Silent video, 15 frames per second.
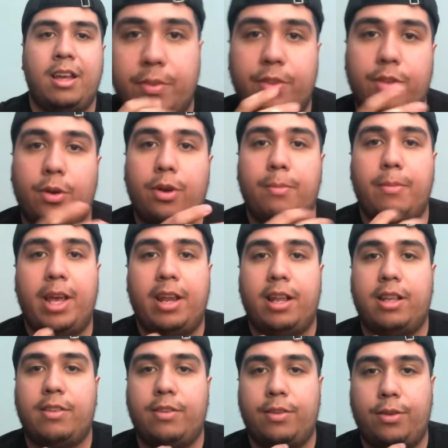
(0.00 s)
So it made
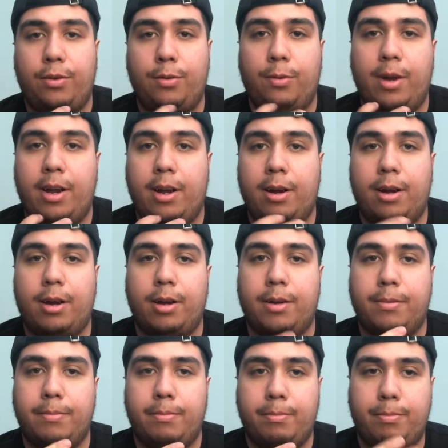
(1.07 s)
it to
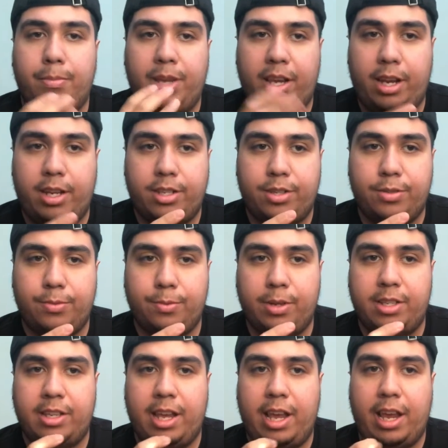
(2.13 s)
where Peach
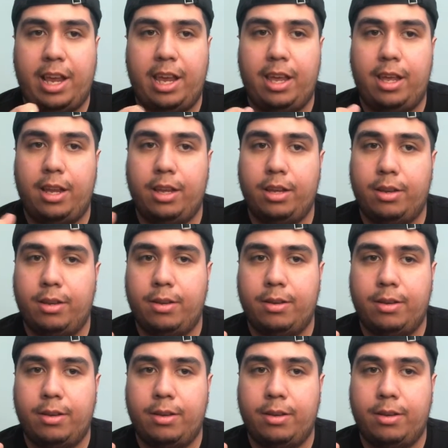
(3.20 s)
would take in